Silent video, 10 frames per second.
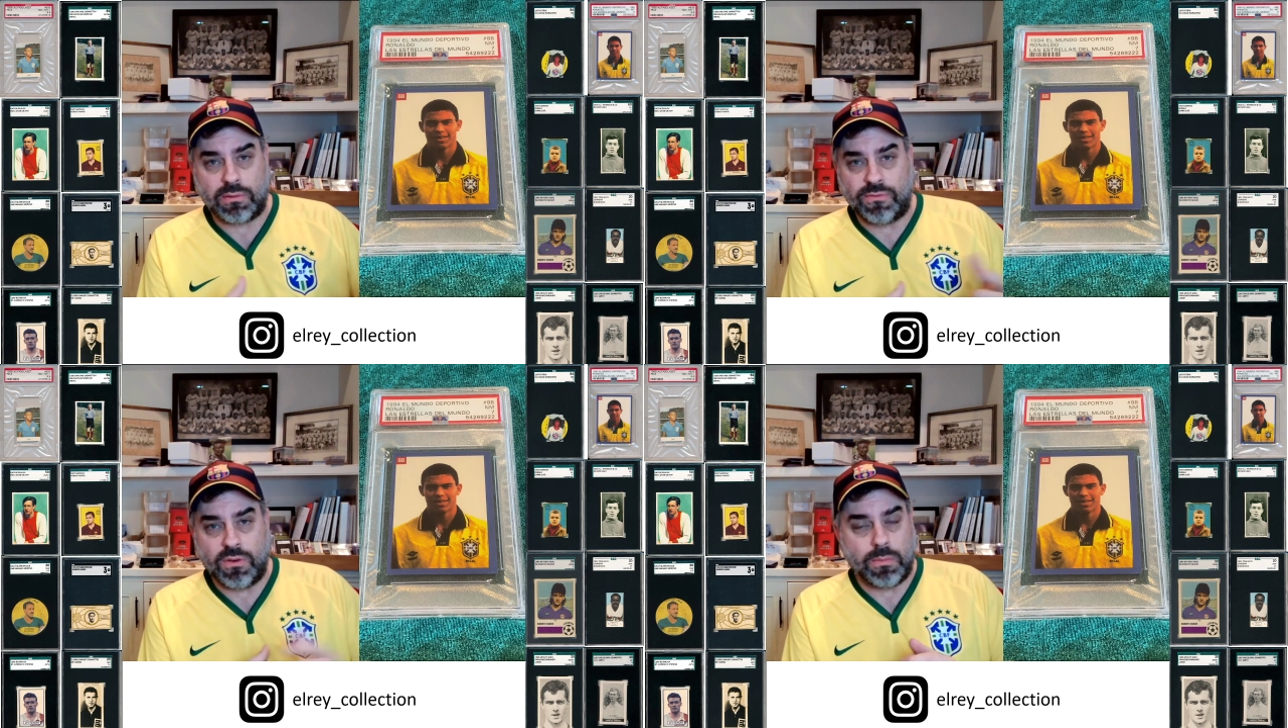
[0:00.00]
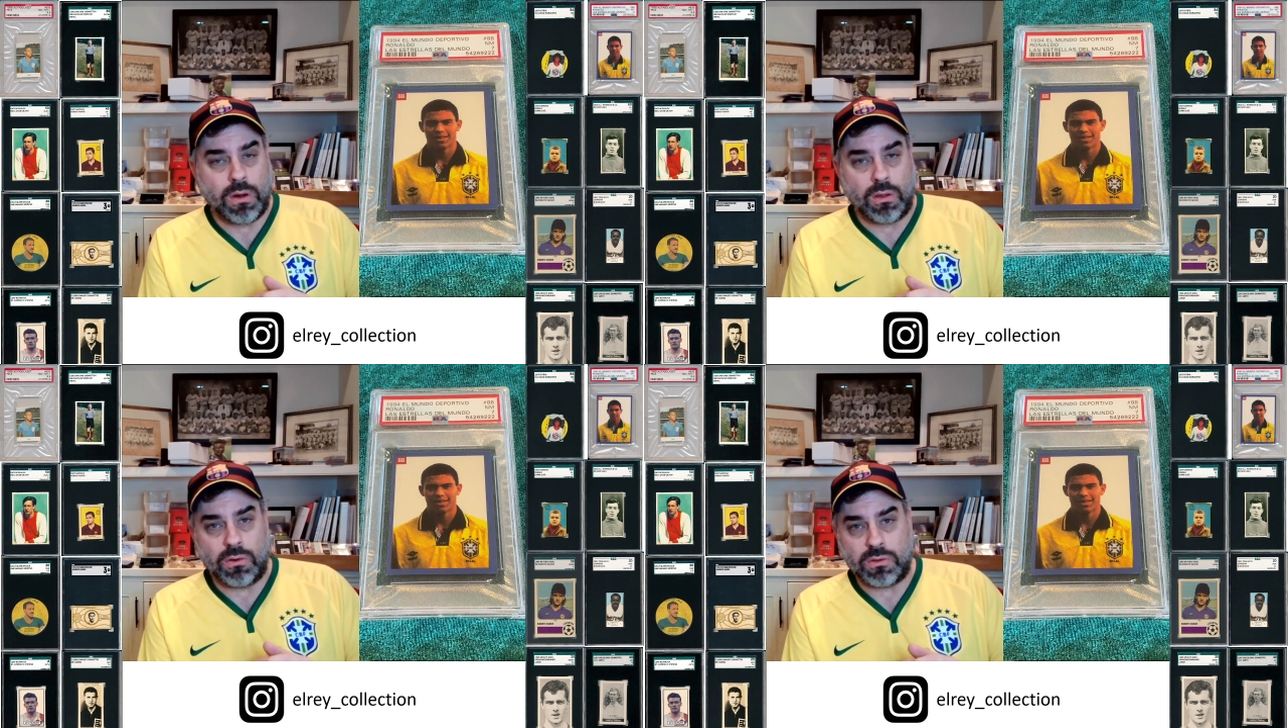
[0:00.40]

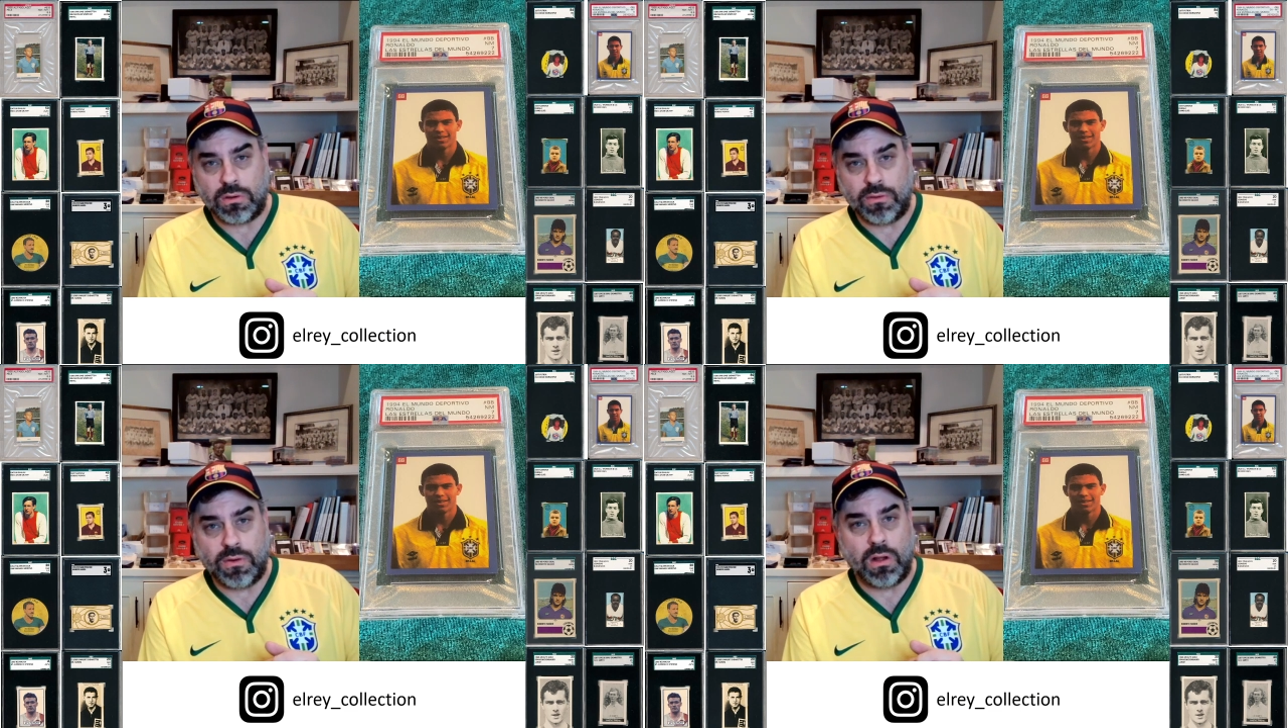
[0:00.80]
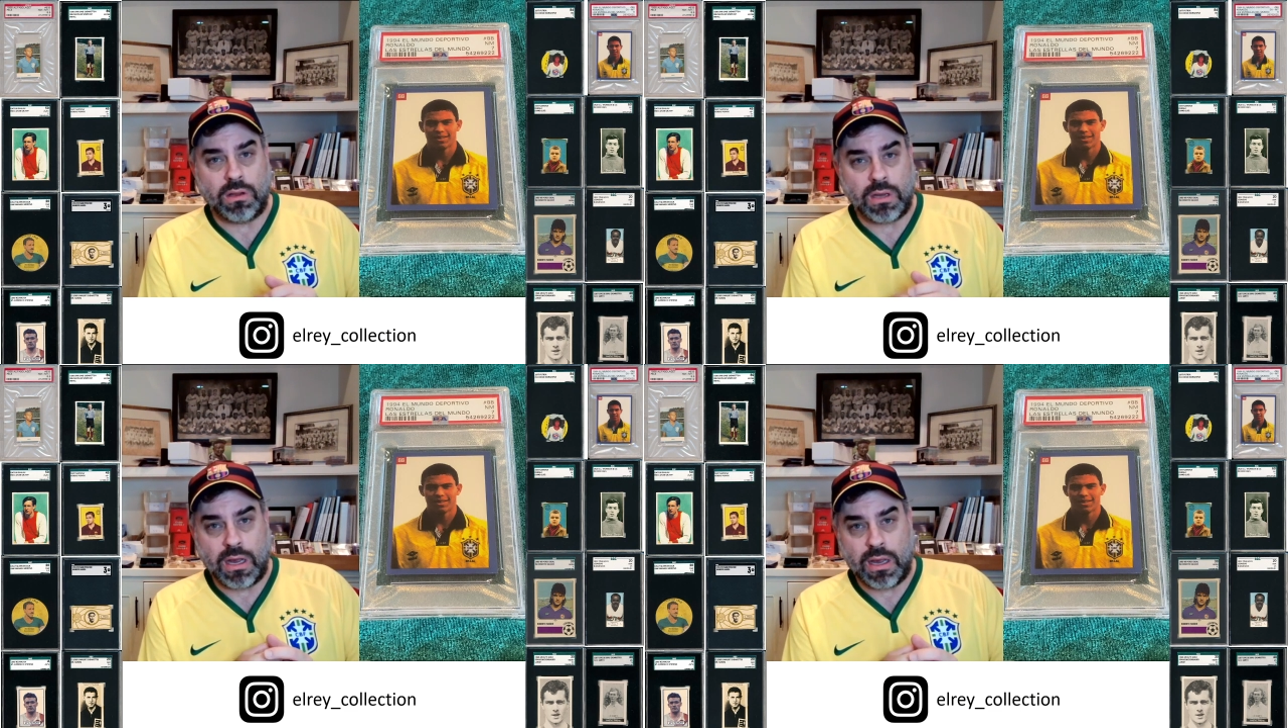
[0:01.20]
footballers of all
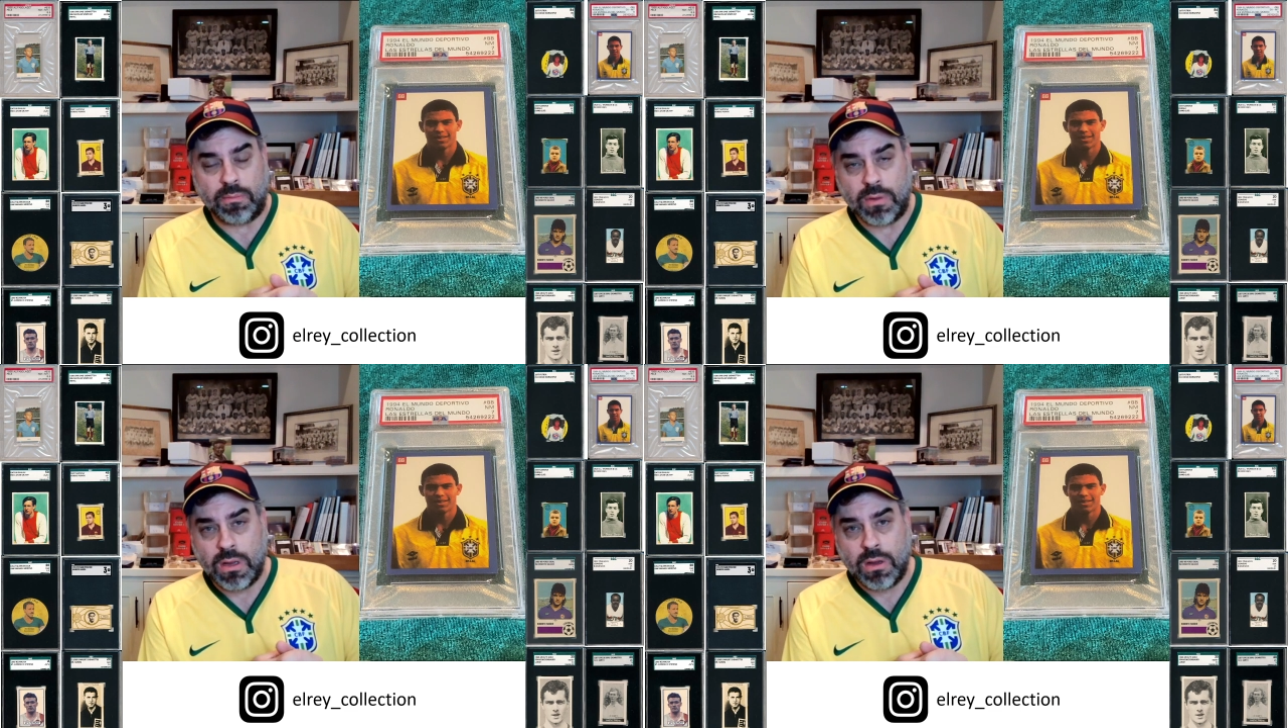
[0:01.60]
time,